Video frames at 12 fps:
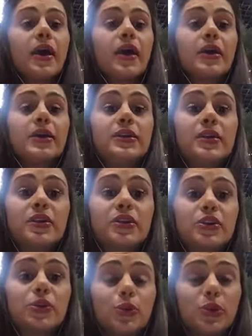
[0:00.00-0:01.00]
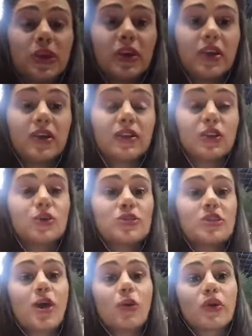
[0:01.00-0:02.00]
here we
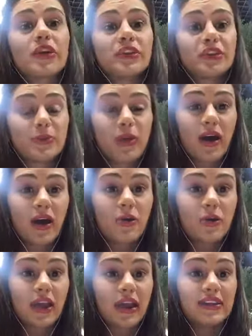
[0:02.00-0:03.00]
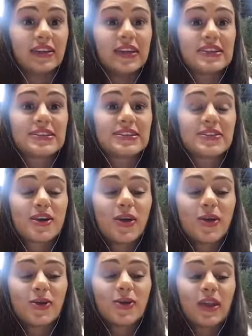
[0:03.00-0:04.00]
lose our inner power, and it's
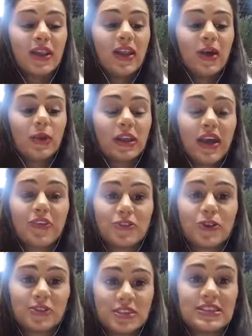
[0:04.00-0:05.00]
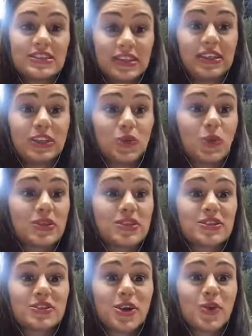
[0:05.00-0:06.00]
so, when I have noticed it, it was
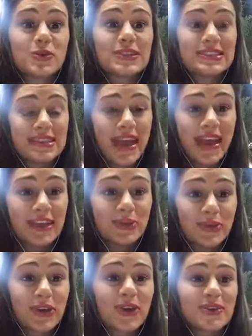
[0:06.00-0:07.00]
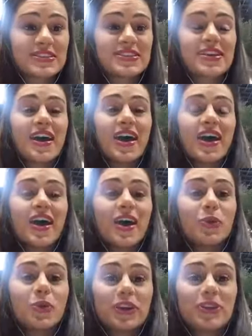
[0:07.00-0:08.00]
so sad, because
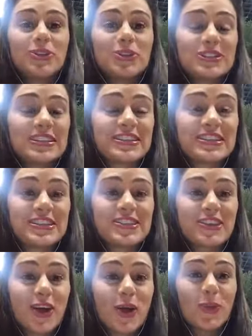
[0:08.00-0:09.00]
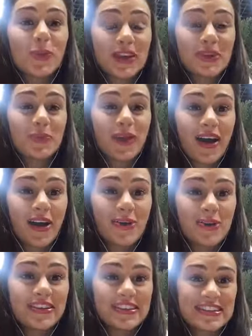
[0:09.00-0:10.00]
we're losing so big
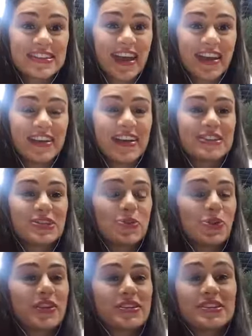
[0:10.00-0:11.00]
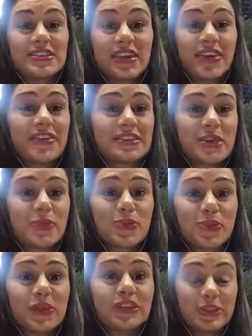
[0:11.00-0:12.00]
power inside us if we are seeking this
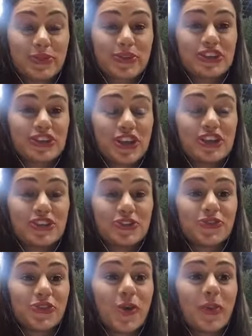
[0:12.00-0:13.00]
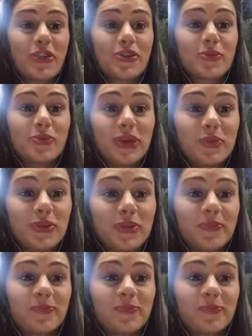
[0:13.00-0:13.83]
approval and appreciation from other people.